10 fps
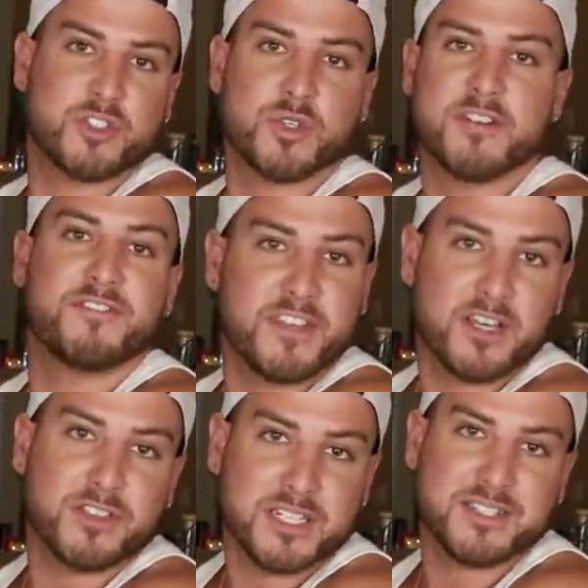You can
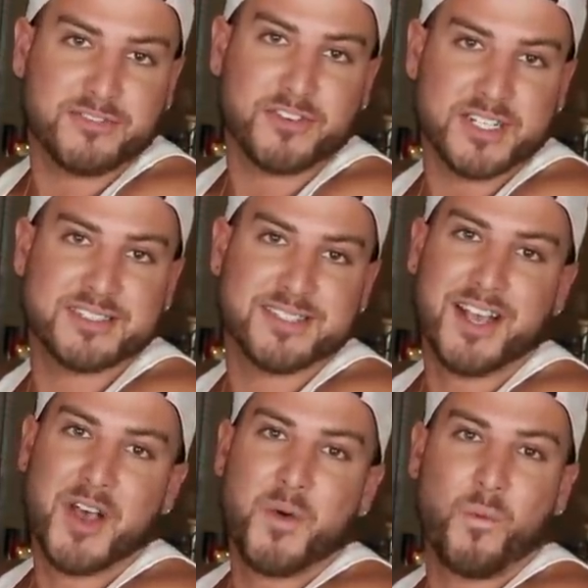feel the difference
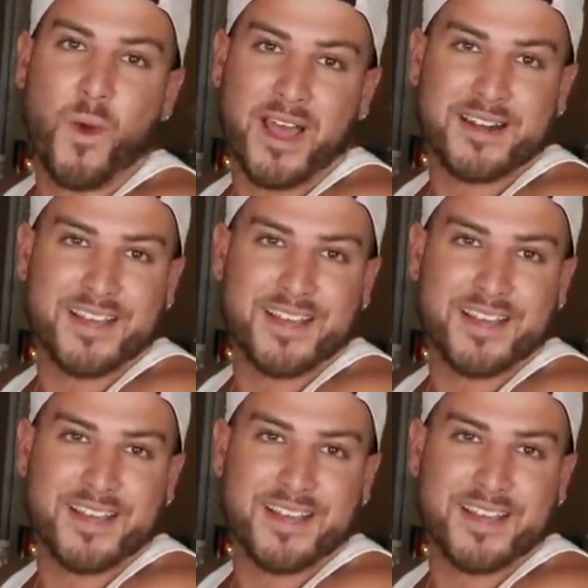when